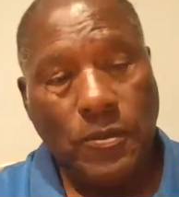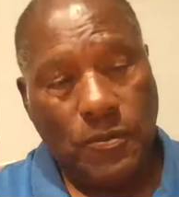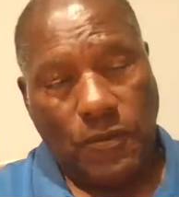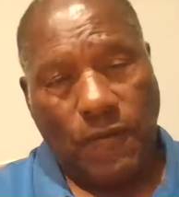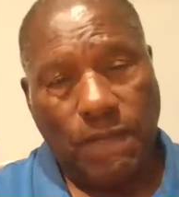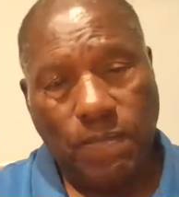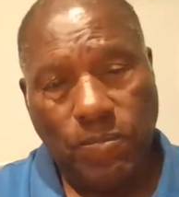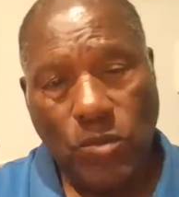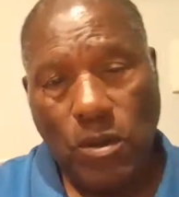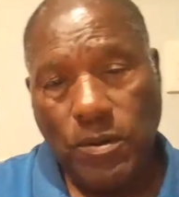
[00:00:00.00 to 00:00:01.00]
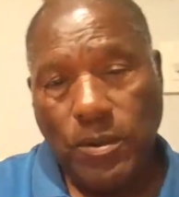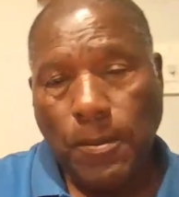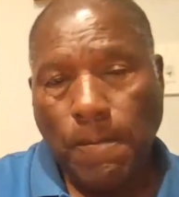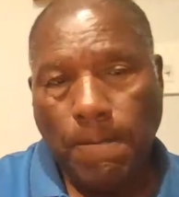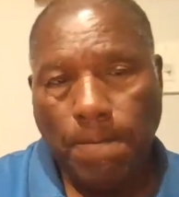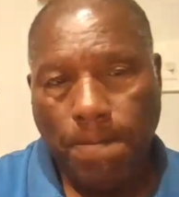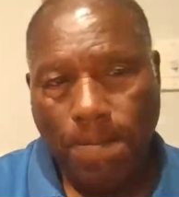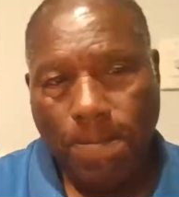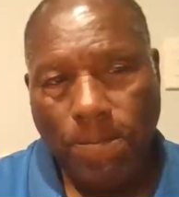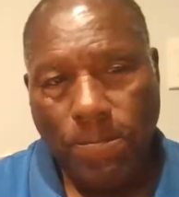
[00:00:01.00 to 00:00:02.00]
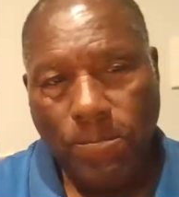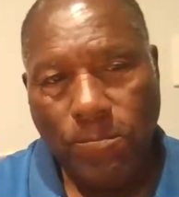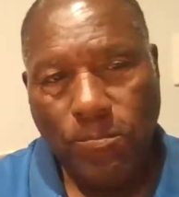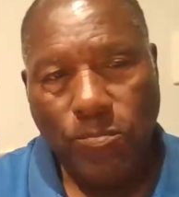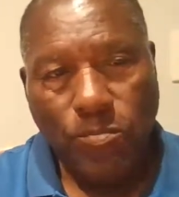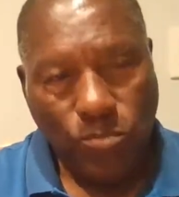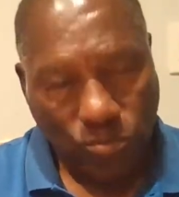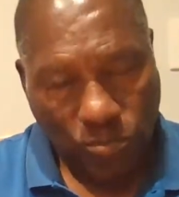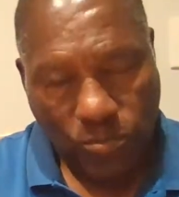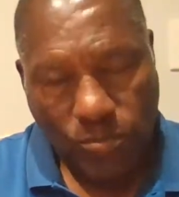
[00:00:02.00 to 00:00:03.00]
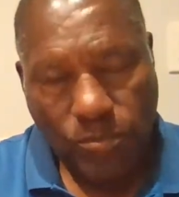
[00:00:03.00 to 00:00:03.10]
you can tell us a little bit about why you're asking that question.